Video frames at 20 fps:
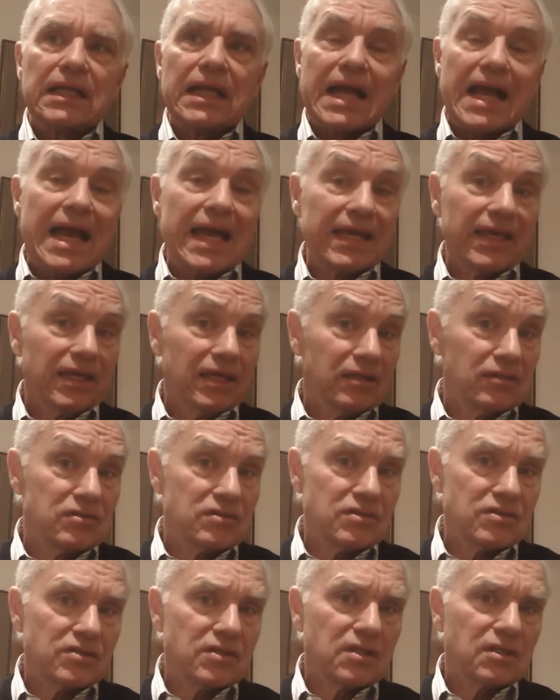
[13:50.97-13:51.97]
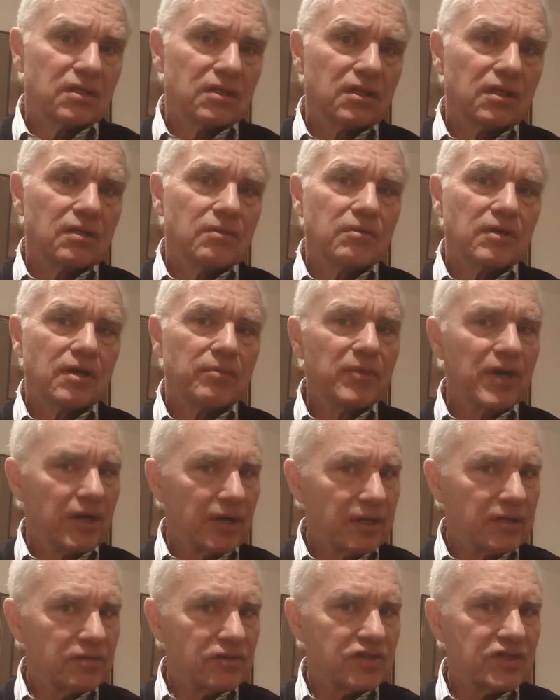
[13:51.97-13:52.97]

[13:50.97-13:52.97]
hangings in the American